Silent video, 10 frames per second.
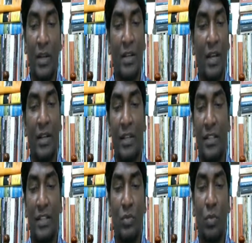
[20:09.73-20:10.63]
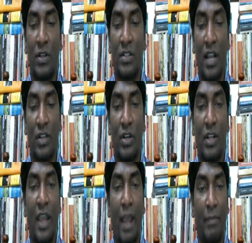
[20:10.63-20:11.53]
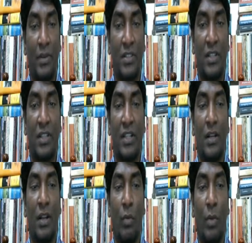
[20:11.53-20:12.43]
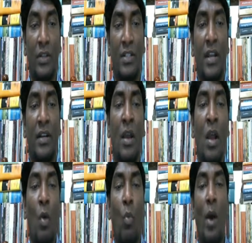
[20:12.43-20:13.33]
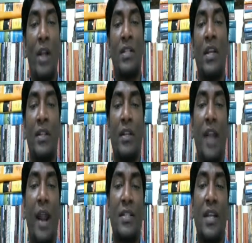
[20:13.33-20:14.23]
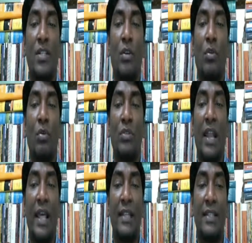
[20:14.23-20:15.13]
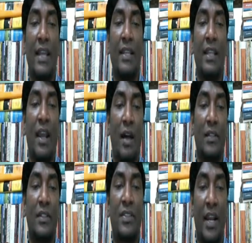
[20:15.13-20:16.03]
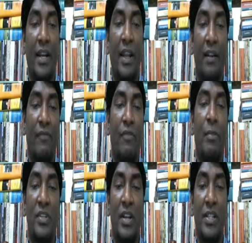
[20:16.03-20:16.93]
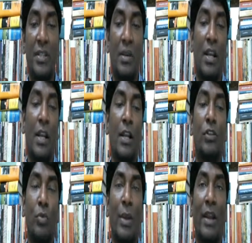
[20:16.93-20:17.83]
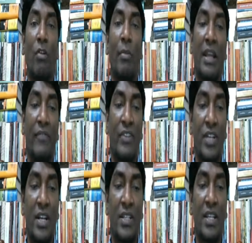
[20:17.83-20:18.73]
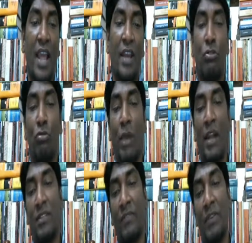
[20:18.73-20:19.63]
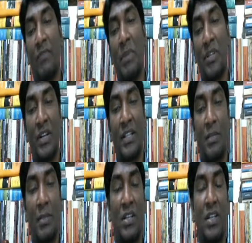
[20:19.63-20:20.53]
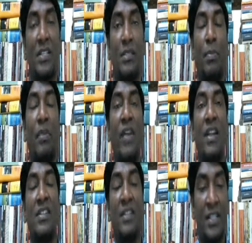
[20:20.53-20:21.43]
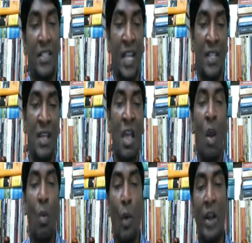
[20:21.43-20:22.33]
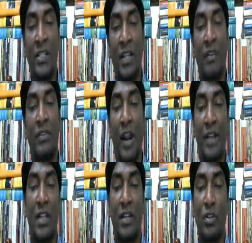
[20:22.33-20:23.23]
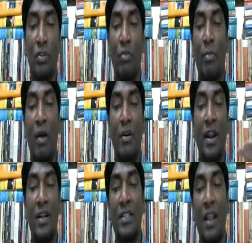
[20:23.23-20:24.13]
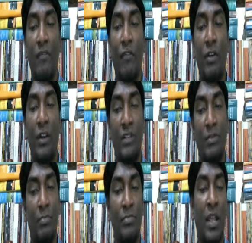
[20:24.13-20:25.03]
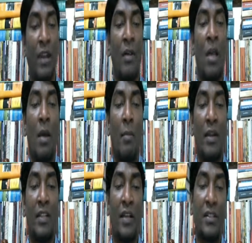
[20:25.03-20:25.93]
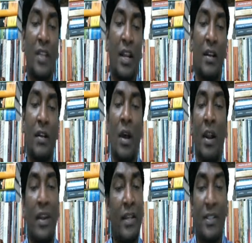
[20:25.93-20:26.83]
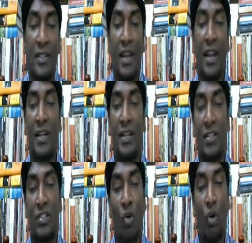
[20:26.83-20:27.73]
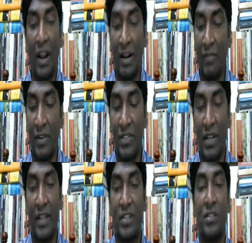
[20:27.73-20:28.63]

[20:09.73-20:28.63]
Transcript: And this is what is actually happens in the real world. And one side the transaction knows less than the other side, and information asymmetry leads to economic efficiency. And two kinds of information asymmetry prevails in this case. One side of the transaction know about herself or himself, but the other side doesn't, and it's called adverse selection.